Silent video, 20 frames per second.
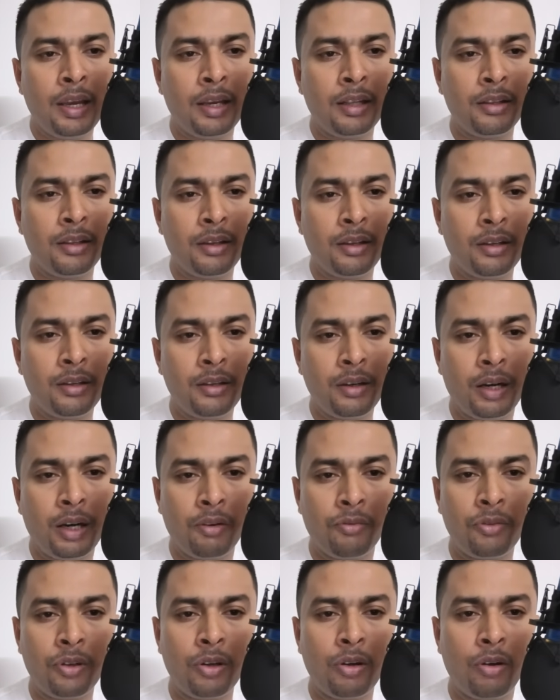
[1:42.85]
And then
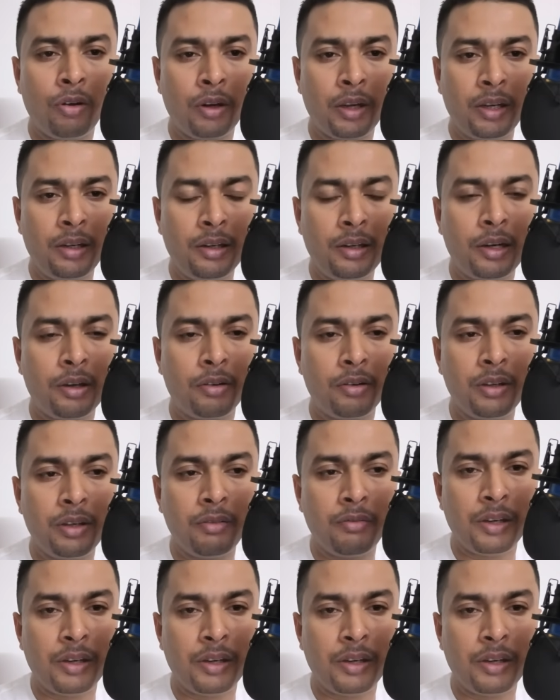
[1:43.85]
after you log in, click on